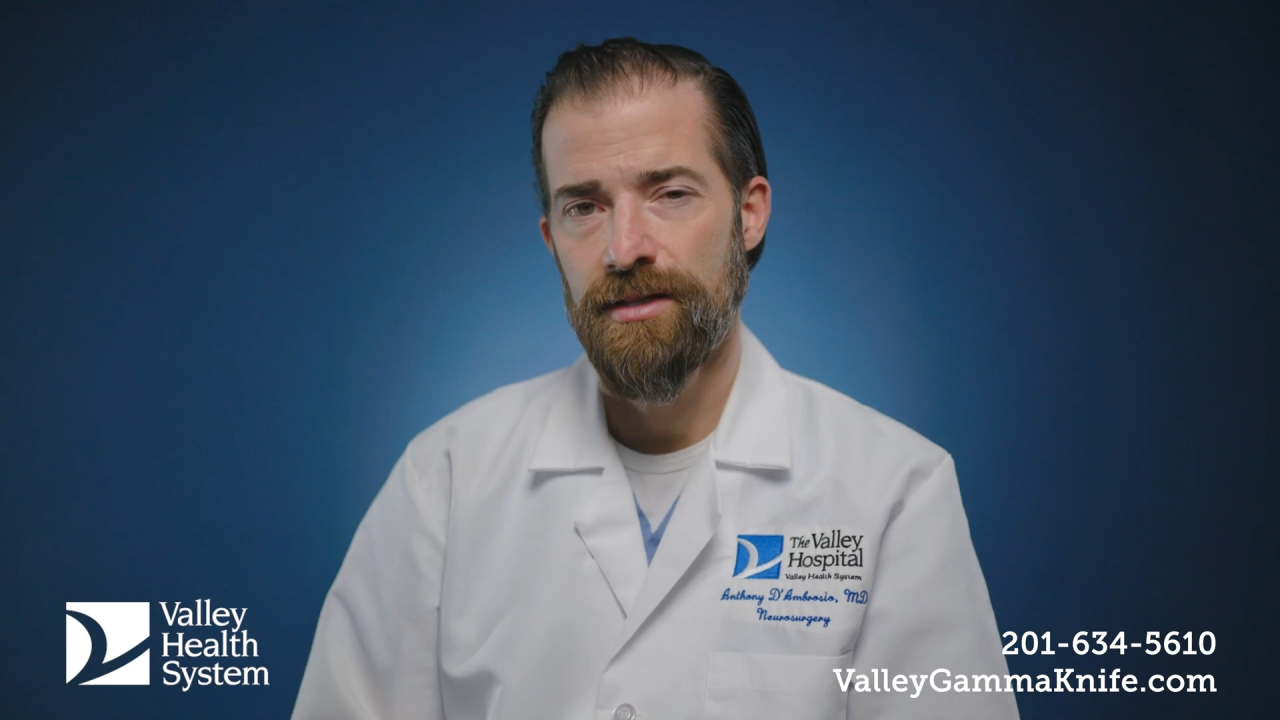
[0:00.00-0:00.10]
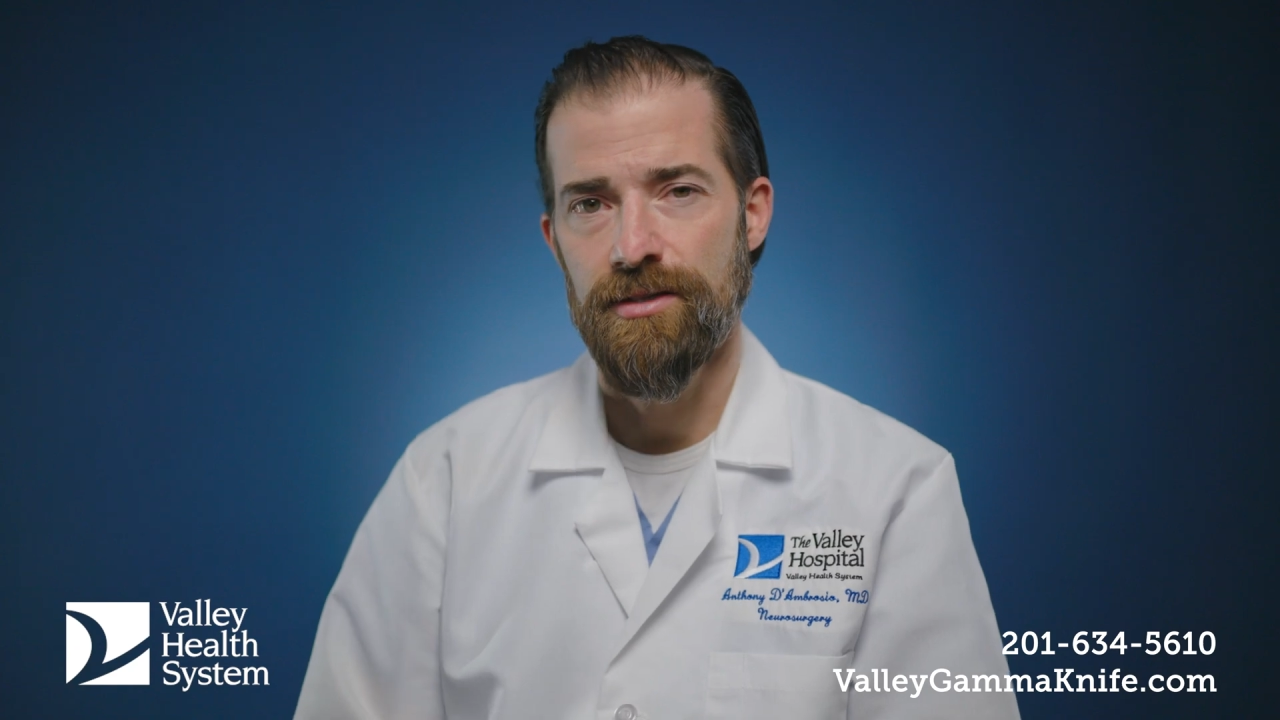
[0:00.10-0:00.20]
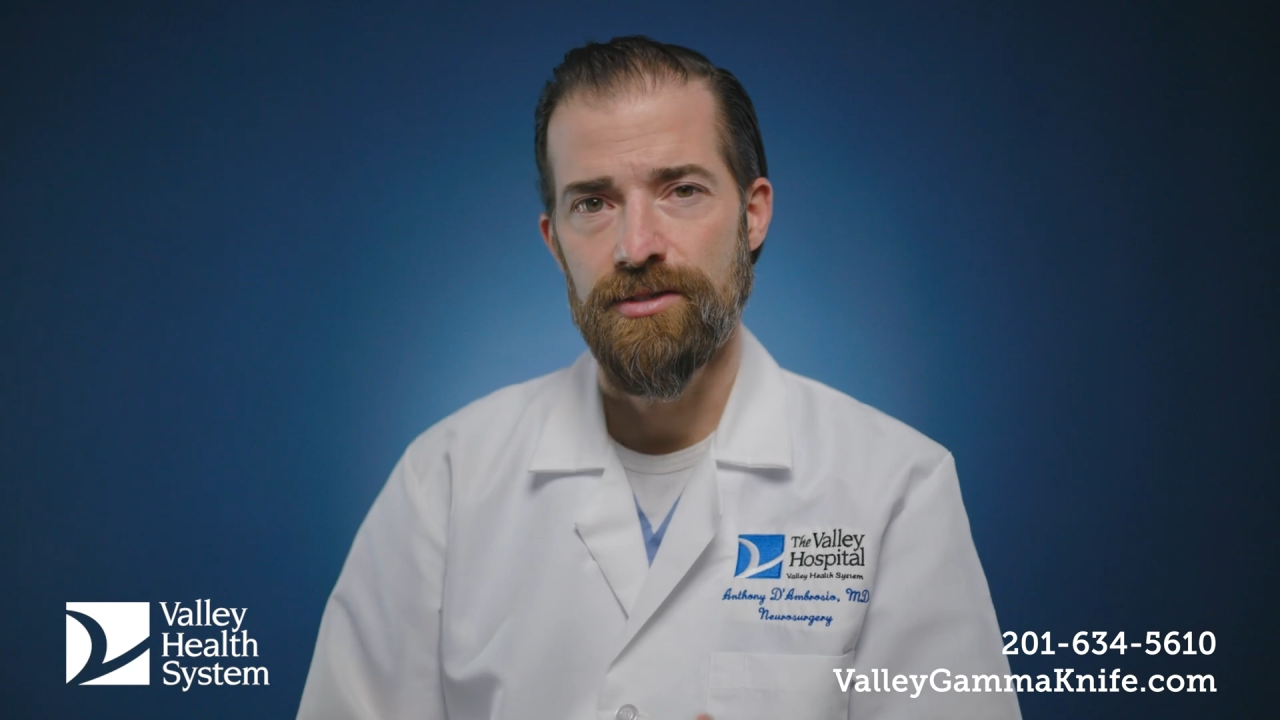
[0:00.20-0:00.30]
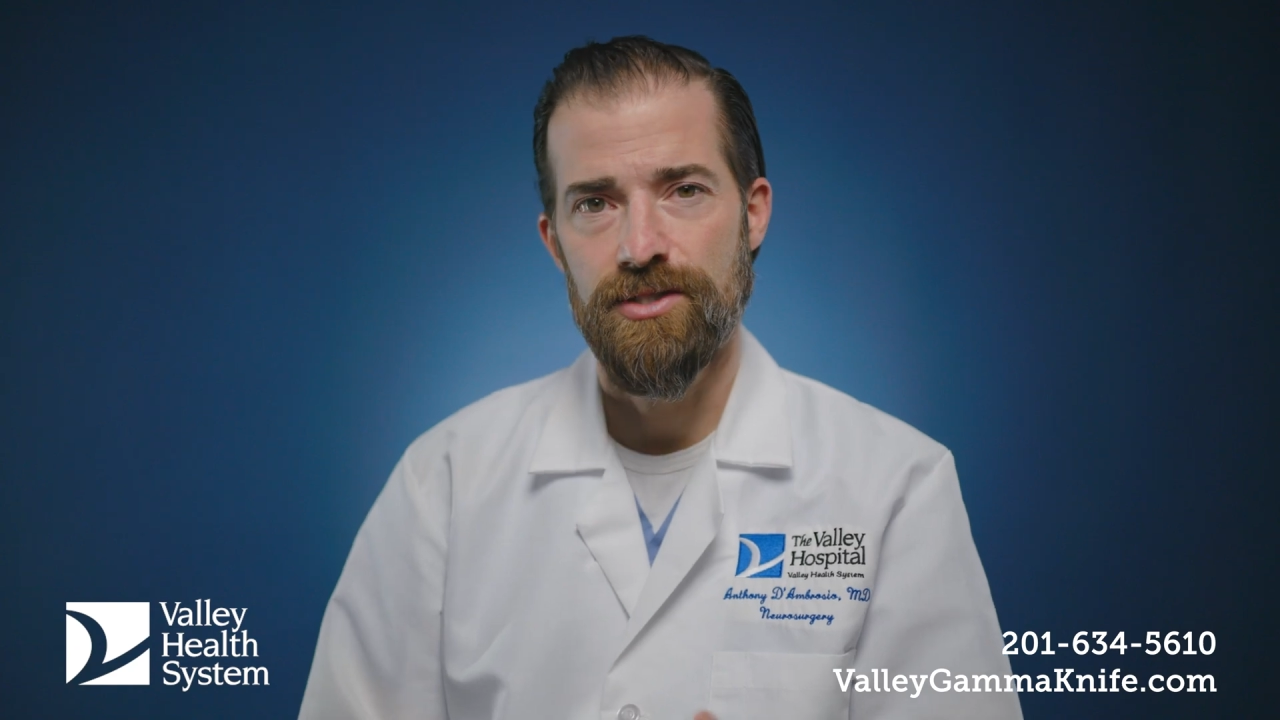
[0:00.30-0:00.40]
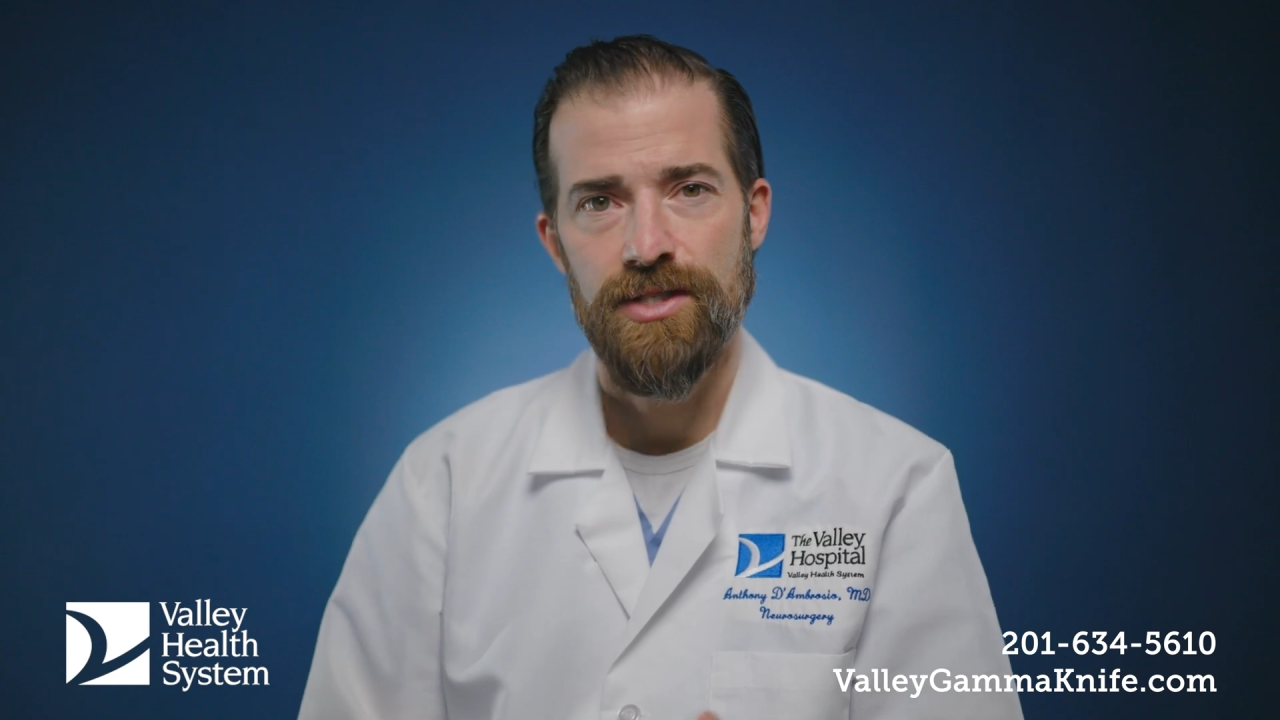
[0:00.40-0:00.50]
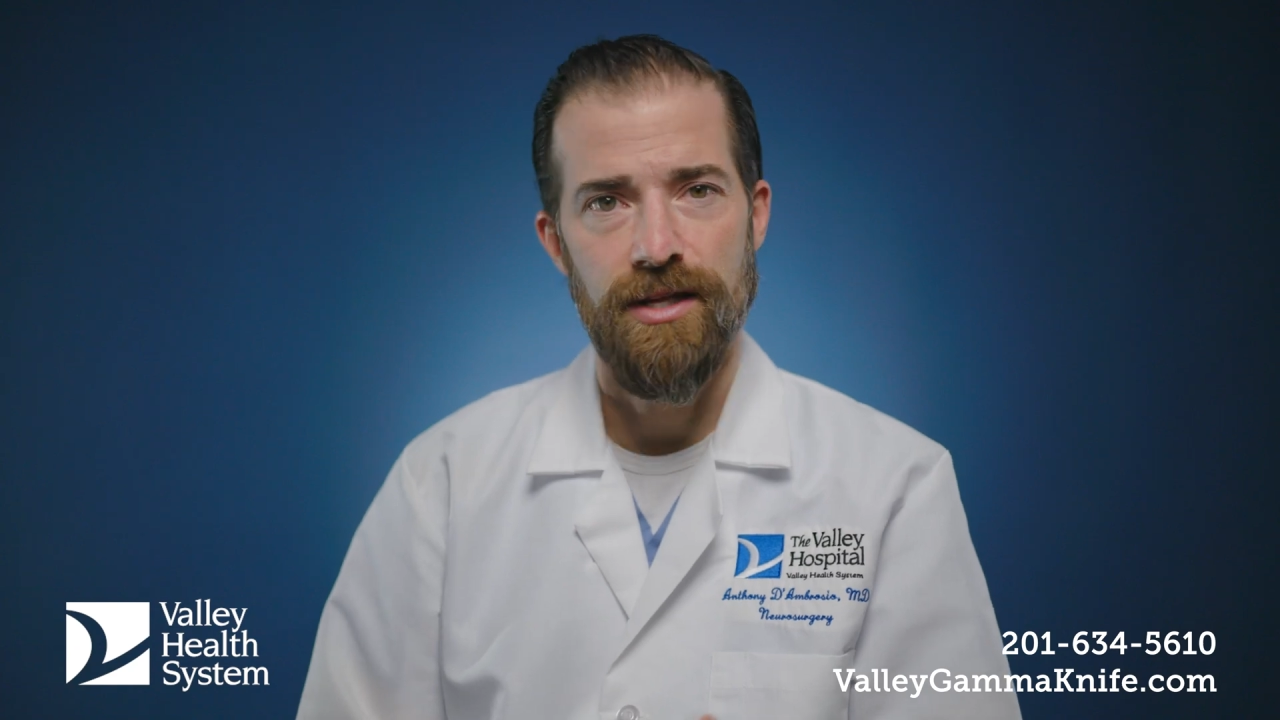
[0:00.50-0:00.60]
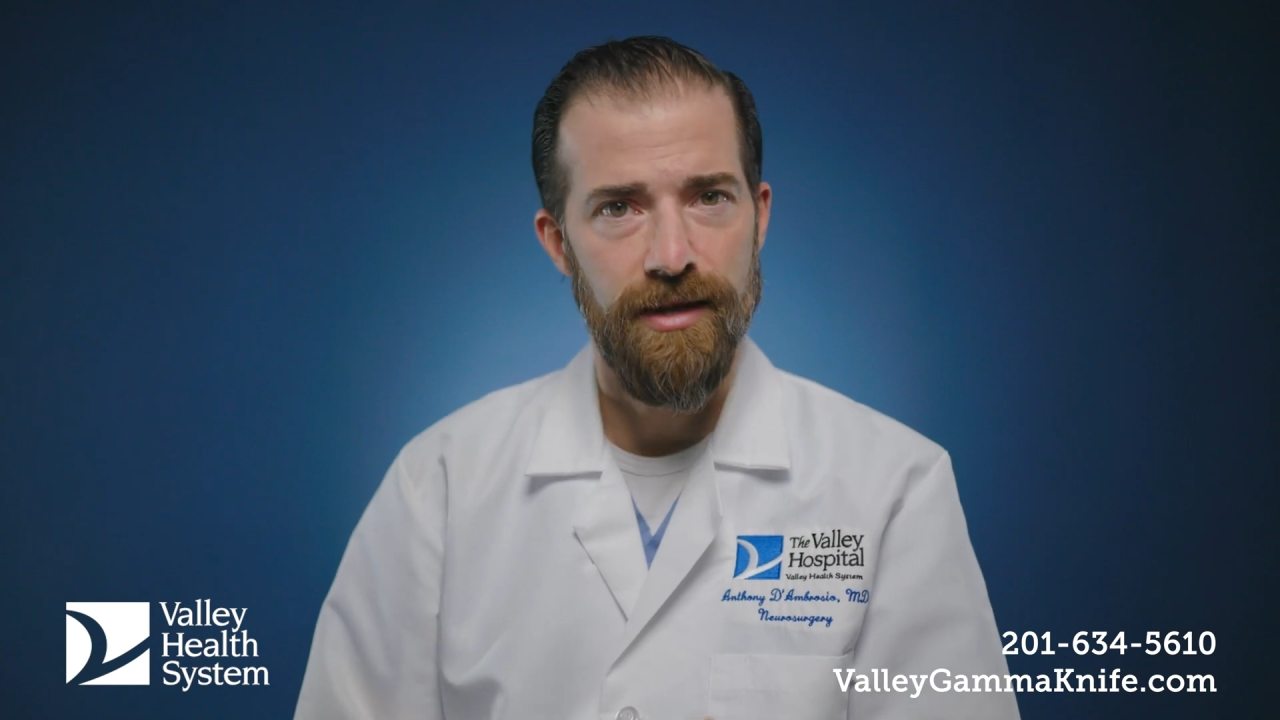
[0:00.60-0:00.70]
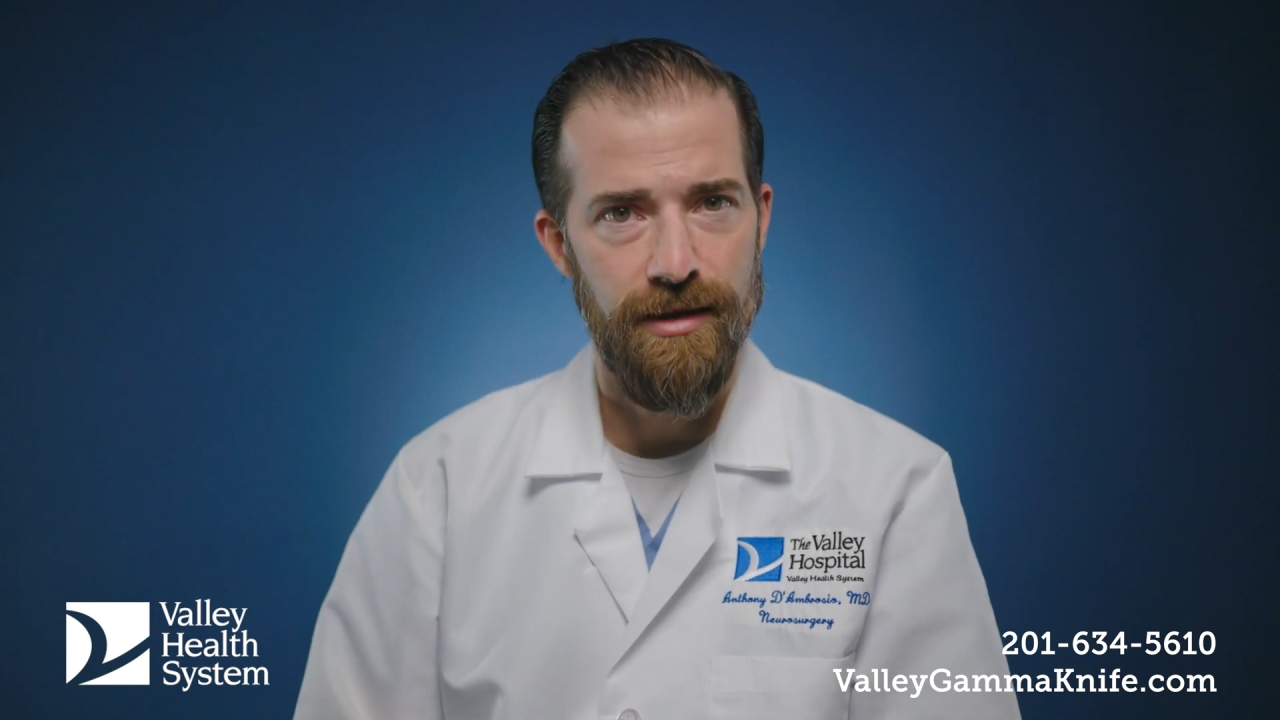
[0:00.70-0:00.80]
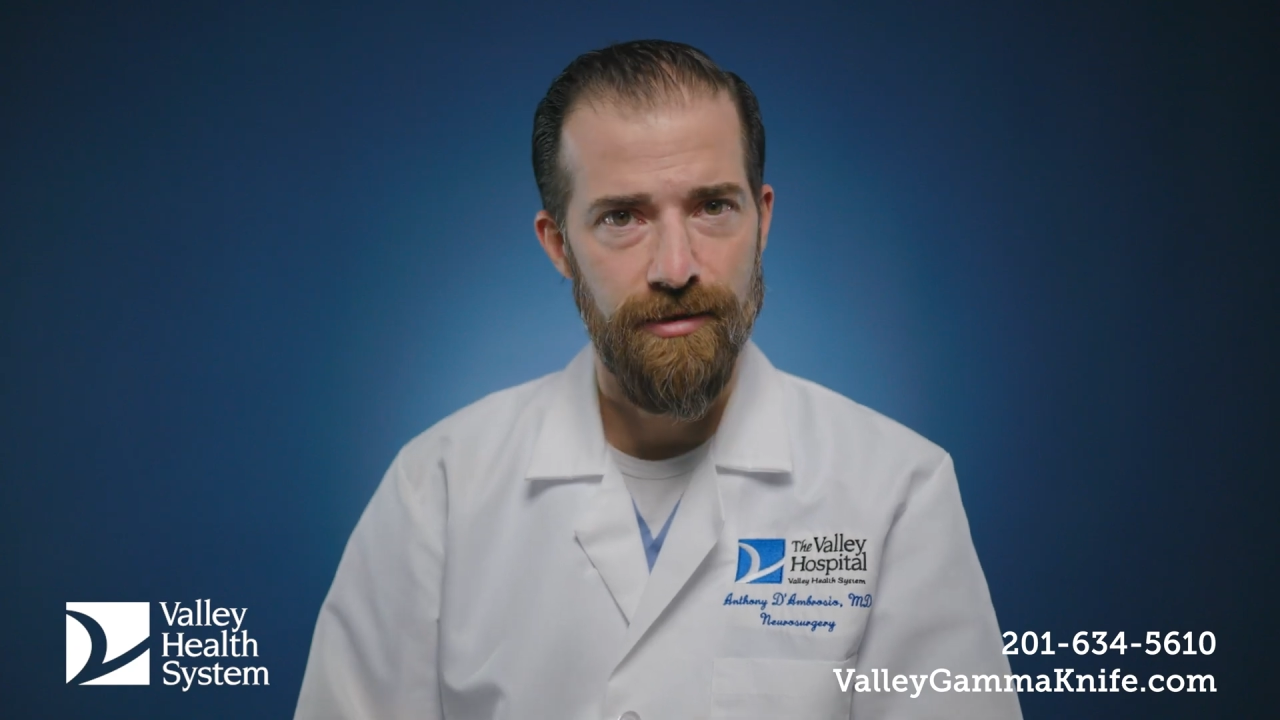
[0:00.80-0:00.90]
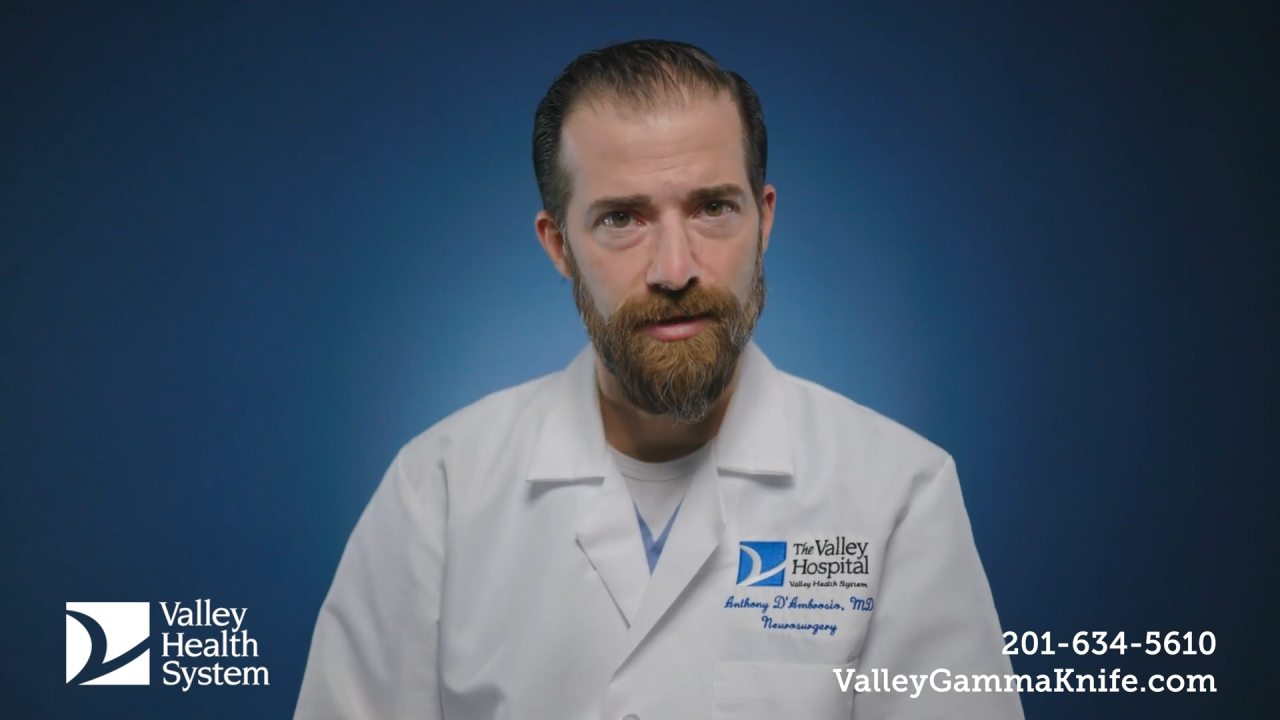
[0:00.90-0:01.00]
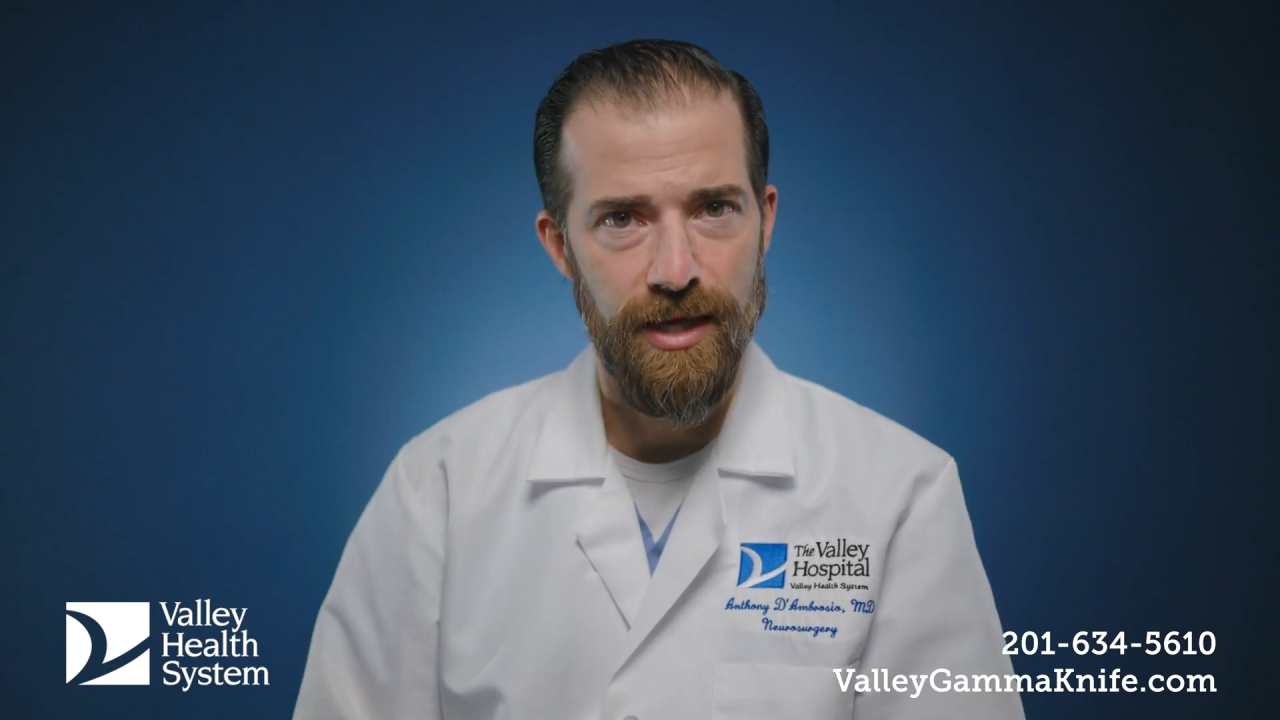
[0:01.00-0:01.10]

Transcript: there's telehealth